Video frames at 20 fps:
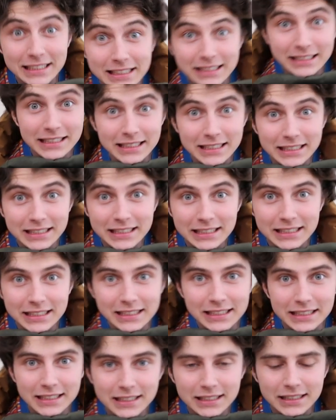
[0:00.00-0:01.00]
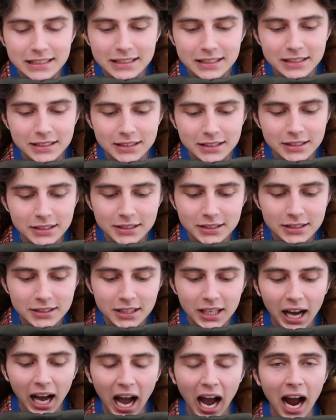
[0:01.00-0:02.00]
Do you have any F-Doc words?
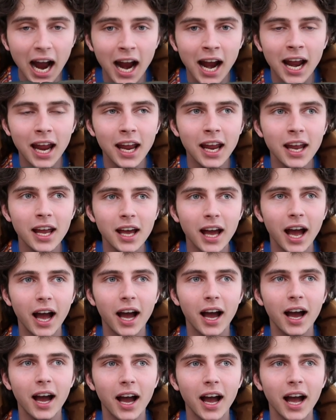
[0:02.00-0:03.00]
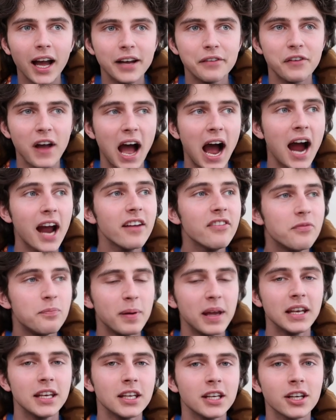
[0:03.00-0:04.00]
I have, I've
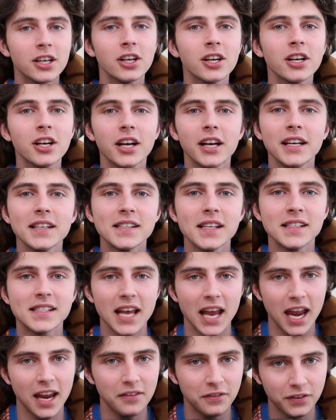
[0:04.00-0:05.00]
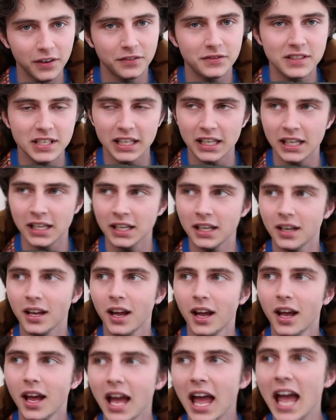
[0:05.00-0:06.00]
been here since eight fifteen,
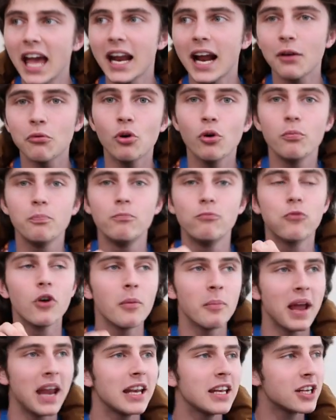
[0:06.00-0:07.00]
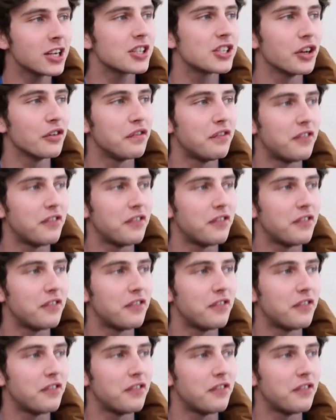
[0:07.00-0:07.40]
and I will remain here till